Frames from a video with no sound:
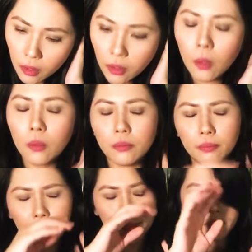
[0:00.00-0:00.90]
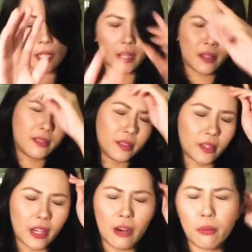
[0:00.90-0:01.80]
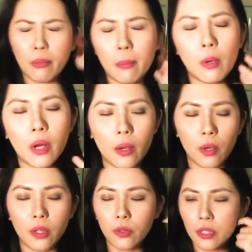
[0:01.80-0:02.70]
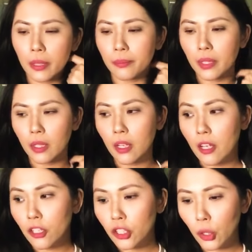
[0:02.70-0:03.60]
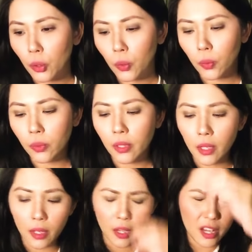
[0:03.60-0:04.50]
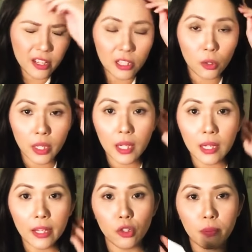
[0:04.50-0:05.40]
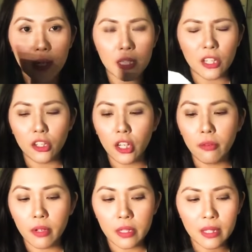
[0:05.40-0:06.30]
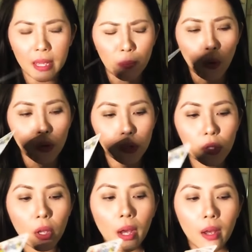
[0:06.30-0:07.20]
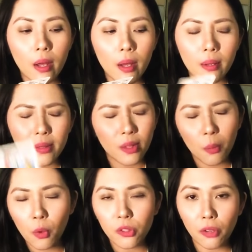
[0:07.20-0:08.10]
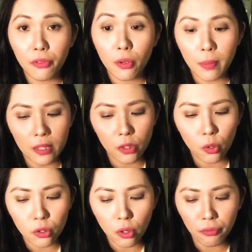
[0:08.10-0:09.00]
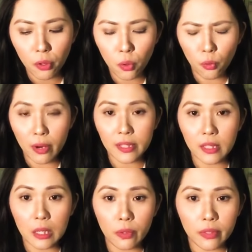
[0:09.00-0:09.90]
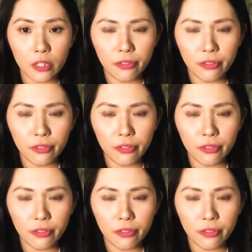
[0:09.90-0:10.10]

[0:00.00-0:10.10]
Oh, yeah. Okay, I remember what I want to say. So it is looking like to me, Sagittarius, that not most of you, but those of you who resonate with